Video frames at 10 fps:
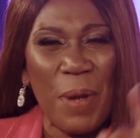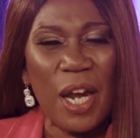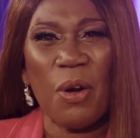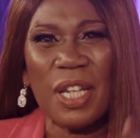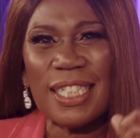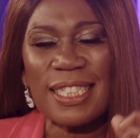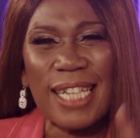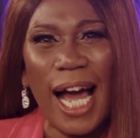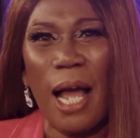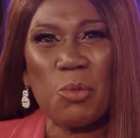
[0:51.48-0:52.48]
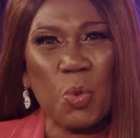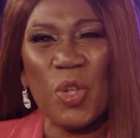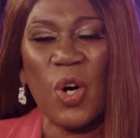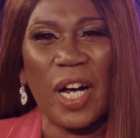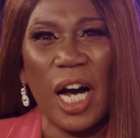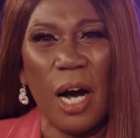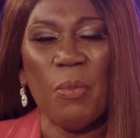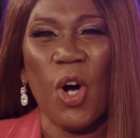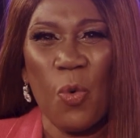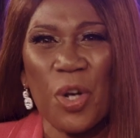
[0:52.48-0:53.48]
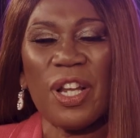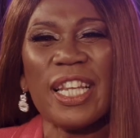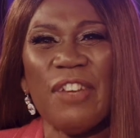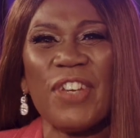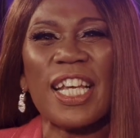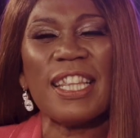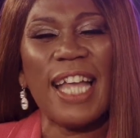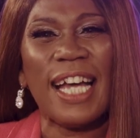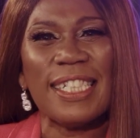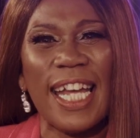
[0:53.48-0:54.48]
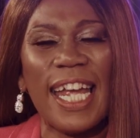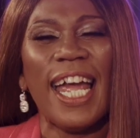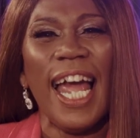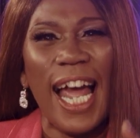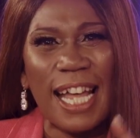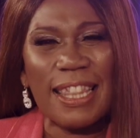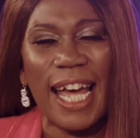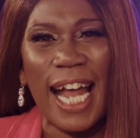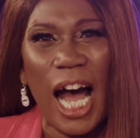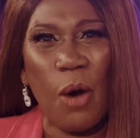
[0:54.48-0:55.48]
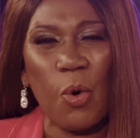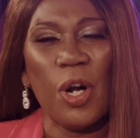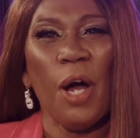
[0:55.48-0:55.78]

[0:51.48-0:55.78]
Perilous times will come. We're living in that day and that hour.